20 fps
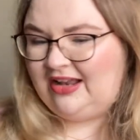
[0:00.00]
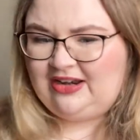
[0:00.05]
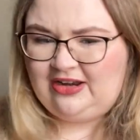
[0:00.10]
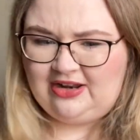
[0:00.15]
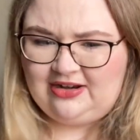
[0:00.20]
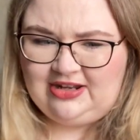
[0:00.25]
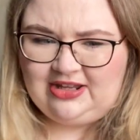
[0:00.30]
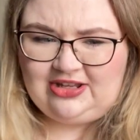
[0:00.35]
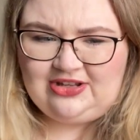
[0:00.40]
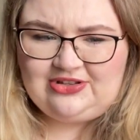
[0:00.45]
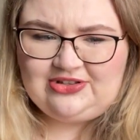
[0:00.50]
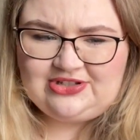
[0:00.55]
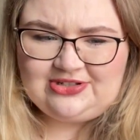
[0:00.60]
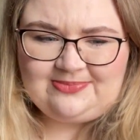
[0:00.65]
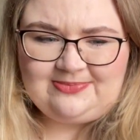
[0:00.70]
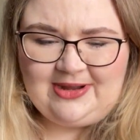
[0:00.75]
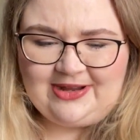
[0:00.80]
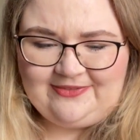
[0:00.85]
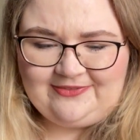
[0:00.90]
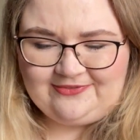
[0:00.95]
not a huge
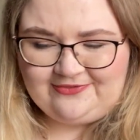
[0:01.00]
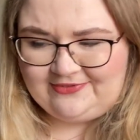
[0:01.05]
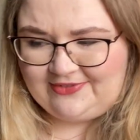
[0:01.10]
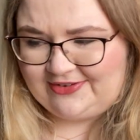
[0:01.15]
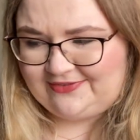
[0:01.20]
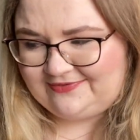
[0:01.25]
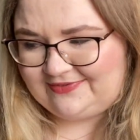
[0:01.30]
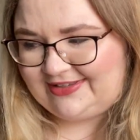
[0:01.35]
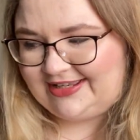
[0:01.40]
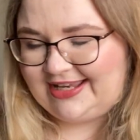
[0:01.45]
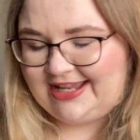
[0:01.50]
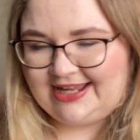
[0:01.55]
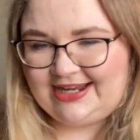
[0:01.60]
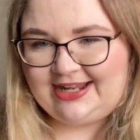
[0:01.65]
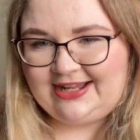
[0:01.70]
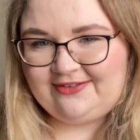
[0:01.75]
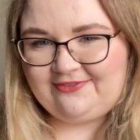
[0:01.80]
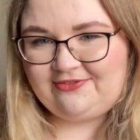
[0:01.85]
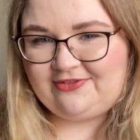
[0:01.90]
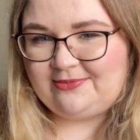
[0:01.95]
amount of
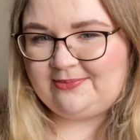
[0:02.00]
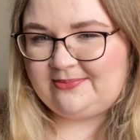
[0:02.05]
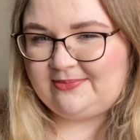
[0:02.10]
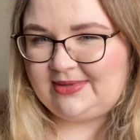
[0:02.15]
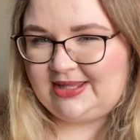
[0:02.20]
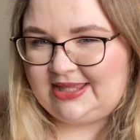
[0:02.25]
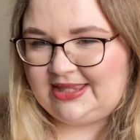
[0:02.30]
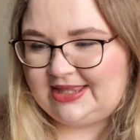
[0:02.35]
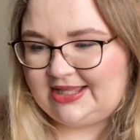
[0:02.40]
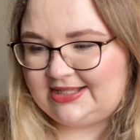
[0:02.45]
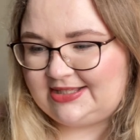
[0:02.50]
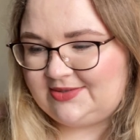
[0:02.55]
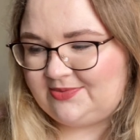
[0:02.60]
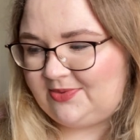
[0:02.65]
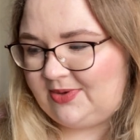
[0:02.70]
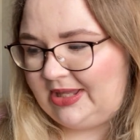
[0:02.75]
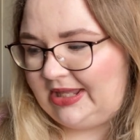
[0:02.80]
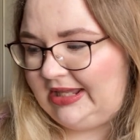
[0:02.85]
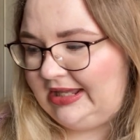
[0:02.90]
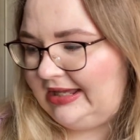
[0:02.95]
knitting from me this
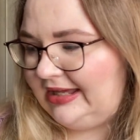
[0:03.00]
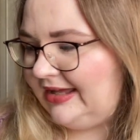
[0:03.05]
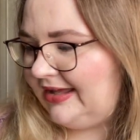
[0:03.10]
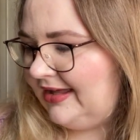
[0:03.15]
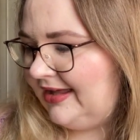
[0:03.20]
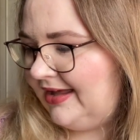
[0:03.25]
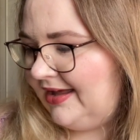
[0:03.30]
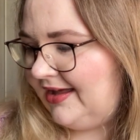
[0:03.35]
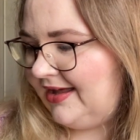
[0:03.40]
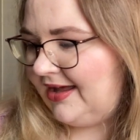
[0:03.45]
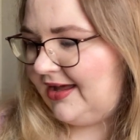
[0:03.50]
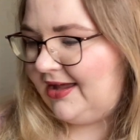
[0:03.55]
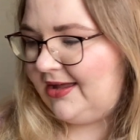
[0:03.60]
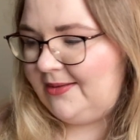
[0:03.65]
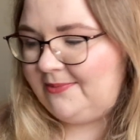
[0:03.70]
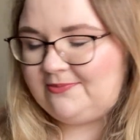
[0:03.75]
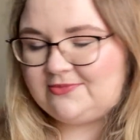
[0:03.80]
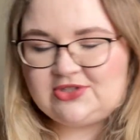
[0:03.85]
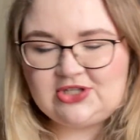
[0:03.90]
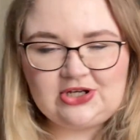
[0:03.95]
week.
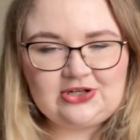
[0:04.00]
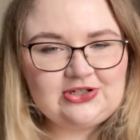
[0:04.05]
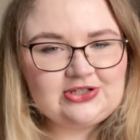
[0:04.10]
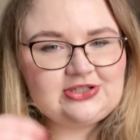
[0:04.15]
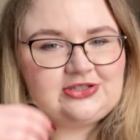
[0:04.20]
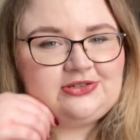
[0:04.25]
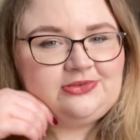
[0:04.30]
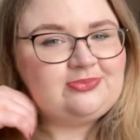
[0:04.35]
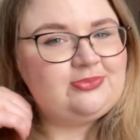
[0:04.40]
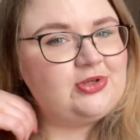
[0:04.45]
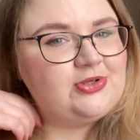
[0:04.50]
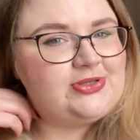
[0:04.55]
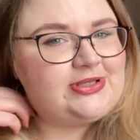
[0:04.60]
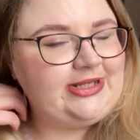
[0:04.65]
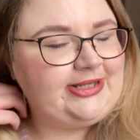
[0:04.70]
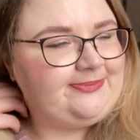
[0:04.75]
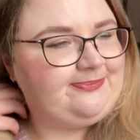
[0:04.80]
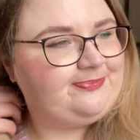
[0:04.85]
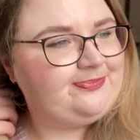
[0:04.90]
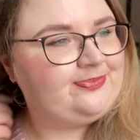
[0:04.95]
Um, socks,
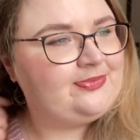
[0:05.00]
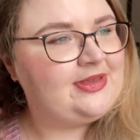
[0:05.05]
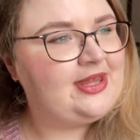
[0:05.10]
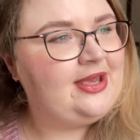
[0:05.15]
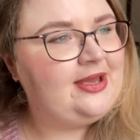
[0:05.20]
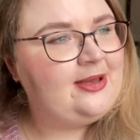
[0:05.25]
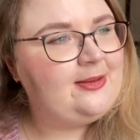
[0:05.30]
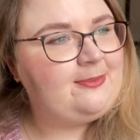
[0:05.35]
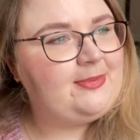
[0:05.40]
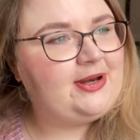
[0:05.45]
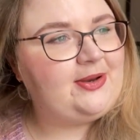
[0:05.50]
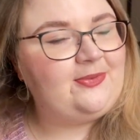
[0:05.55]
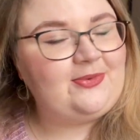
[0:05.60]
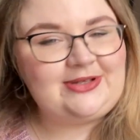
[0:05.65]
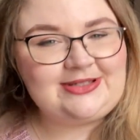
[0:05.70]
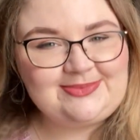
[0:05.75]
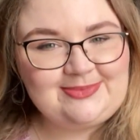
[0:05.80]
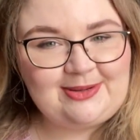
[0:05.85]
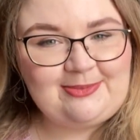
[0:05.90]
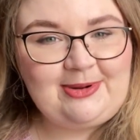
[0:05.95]
mostly. But it
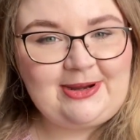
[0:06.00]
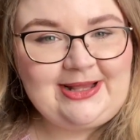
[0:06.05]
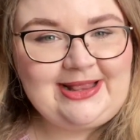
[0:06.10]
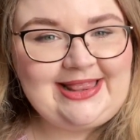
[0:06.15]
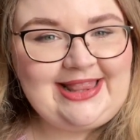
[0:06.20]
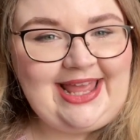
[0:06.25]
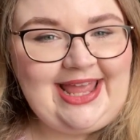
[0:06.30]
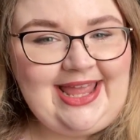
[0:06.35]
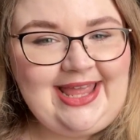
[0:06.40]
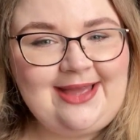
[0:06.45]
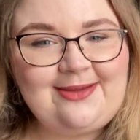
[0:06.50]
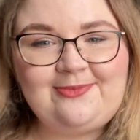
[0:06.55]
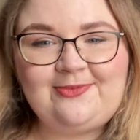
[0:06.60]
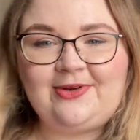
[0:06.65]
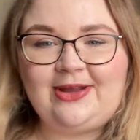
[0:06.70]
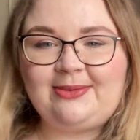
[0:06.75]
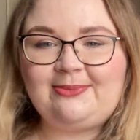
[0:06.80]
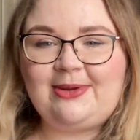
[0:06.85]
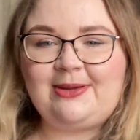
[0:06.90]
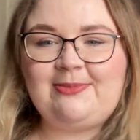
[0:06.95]
was my birthday. I'm
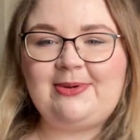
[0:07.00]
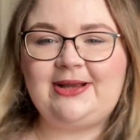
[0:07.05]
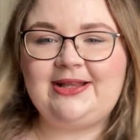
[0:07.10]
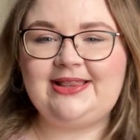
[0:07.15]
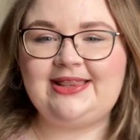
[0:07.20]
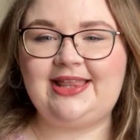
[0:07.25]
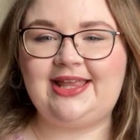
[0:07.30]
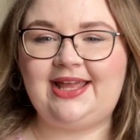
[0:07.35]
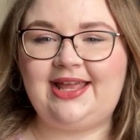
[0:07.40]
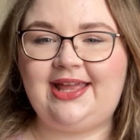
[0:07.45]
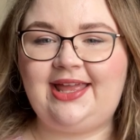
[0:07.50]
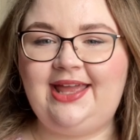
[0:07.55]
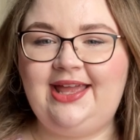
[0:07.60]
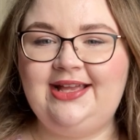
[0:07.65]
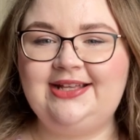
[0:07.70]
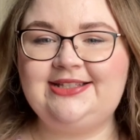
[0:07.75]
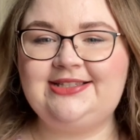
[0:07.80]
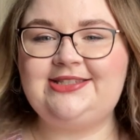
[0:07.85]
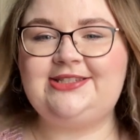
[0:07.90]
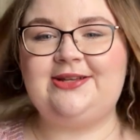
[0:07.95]
wearing my birthday
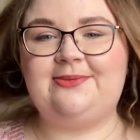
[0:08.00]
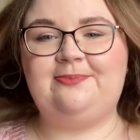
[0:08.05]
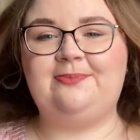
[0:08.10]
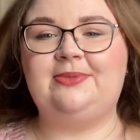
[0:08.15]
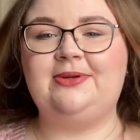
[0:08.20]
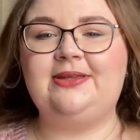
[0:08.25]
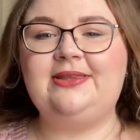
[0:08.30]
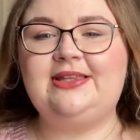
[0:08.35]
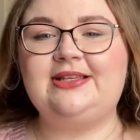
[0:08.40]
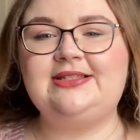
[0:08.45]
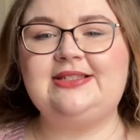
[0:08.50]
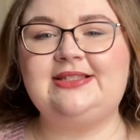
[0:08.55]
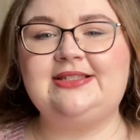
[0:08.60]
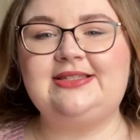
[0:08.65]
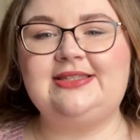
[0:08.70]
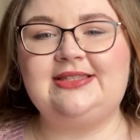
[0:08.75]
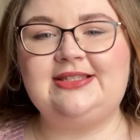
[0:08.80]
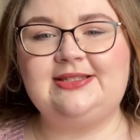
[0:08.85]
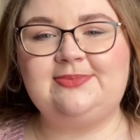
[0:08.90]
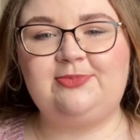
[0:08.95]
jumper. This is
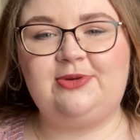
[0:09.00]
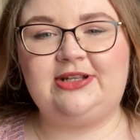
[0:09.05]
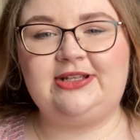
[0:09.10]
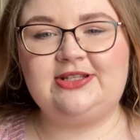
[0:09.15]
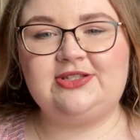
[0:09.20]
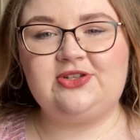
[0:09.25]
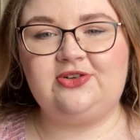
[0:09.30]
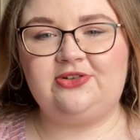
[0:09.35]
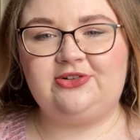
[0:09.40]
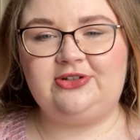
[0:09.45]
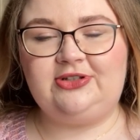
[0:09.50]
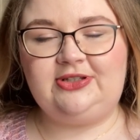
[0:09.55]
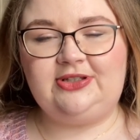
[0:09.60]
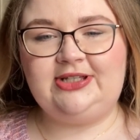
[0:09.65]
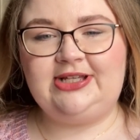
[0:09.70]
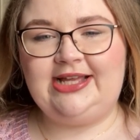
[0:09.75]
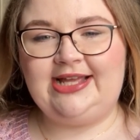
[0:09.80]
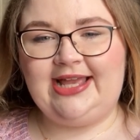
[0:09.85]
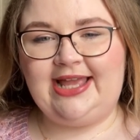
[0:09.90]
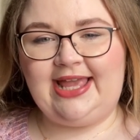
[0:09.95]
the Spring Sorrel
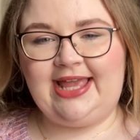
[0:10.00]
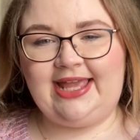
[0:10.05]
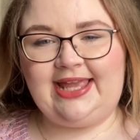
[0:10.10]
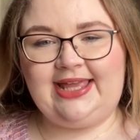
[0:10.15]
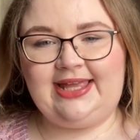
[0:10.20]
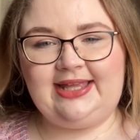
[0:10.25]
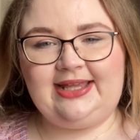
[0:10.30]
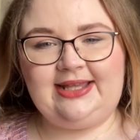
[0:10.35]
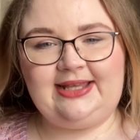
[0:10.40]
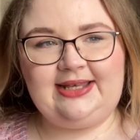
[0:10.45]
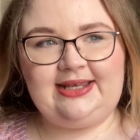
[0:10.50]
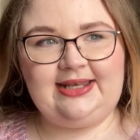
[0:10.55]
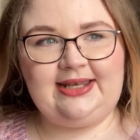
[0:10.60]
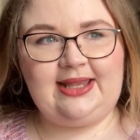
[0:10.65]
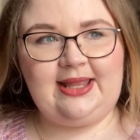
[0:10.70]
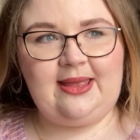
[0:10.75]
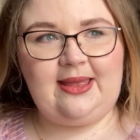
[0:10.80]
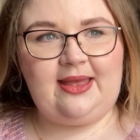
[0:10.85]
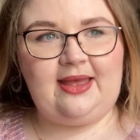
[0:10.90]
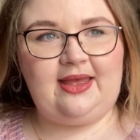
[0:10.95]
in
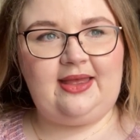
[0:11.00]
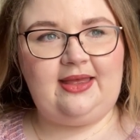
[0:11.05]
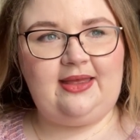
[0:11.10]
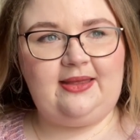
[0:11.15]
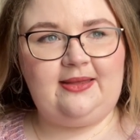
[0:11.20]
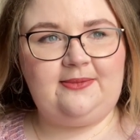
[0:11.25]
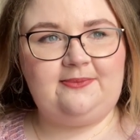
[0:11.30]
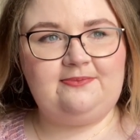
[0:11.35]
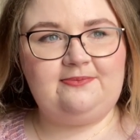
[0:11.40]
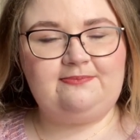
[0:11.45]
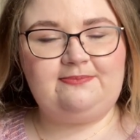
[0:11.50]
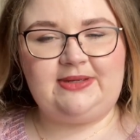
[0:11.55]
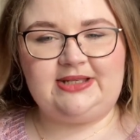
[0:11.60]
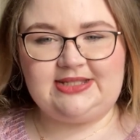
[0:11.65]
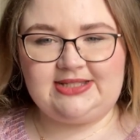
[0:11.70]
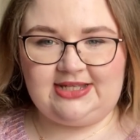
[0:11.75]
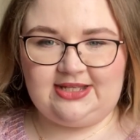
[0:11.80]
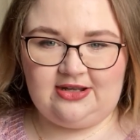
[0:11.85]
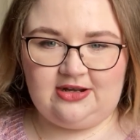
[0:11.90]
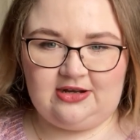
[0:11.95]
um,
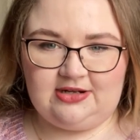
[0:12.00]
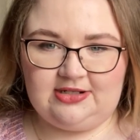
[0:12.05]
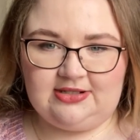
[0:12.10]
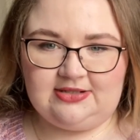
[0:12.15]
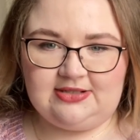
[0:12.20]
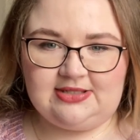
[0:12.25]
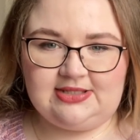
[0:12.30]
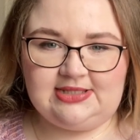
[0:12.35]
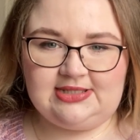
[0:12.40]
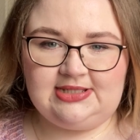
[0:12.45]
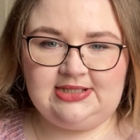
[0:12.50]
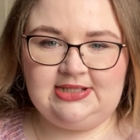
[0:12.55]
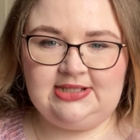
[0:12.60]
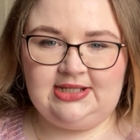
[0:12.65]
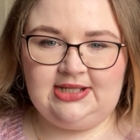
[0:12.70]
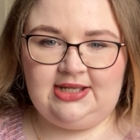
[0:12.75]
Pixie Yarns.